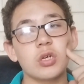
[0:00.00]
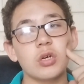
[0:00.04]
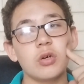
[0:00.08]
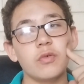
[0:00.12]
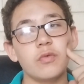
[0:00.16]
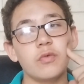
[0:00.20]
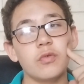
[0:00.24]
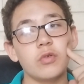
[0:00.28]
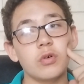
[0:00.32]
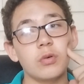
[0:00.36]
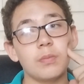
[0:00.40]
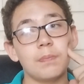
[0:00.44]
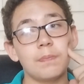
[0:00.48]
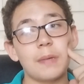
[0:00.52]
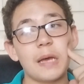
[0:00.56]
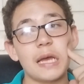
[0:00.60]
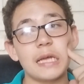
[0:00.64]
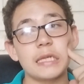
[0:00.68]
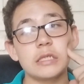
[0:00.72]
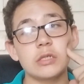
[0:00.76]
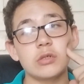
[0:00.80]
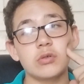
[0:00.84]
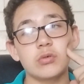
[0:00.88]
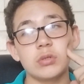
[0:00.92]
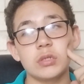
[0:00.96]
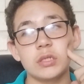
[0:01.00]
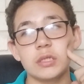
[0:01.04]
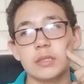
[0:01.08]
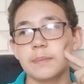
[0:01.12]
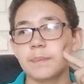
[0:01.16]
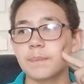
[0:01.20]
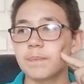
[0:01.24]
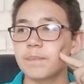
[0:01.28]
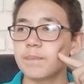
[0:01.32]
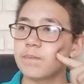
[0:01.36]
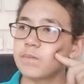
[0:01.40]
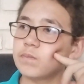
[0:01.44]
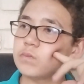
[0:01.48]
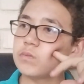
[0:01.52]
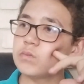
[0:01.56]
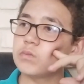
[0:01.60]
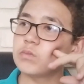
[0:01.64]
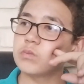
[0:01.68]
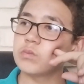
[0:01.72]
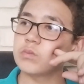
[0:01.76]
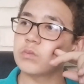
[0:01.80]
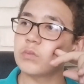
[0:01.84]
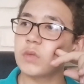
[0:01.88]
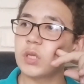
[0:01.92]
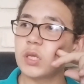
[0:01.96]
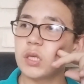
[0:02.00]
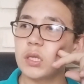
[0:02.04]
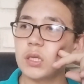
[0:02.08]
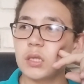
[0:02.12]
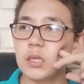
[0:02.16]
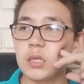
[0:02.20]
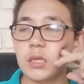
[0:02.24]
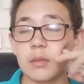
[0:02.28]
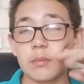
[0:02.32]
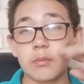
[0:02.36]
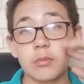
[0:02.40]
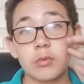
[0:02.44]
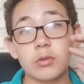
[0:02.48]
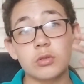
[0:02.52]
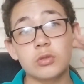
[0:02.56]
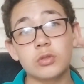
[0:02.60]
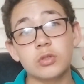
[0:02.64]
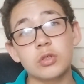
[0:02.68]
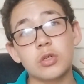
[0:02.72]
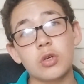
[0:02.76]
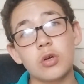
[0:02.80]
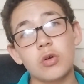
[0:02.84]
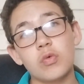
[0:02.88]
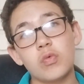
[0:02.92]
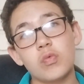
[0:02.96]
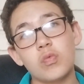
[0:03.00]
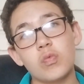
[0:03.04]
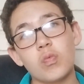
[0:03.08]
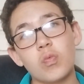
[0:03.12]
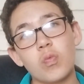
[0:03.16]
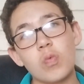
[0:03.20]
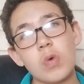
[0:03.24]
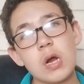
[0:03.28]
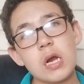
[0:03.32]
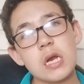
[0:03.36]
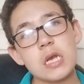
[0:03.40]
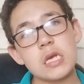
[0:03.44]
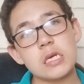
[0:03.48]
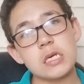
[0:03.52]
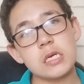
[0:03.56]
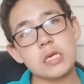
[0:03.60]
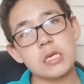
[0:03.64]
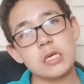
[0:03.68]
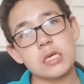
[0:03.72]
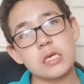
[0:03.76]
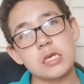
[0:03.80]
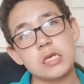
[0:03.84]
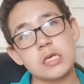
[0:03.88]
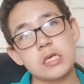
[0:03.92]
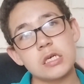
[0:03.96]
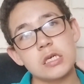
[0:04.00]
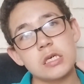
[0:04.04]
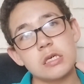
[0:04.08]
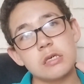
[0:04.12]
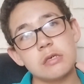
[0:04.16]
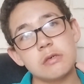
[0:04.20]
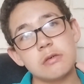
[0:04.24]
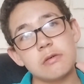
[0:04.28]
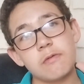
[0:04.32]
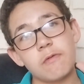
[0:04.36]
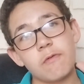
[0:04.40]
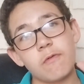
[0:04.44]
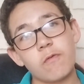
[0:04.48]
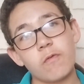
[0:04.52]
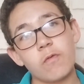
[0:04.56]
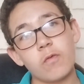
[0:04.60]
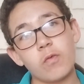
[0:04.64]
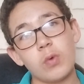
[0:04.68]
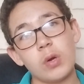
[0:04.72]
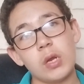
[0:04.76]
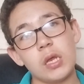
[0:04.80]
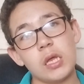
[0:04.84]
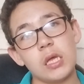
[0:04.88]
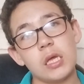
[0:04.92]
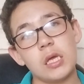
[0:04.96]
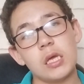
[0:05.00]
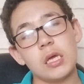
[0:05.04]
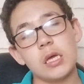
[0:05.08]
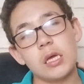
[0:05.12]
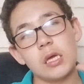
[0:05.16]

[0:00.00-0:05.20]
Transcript: to go for a battering. I'm going to go 1-3.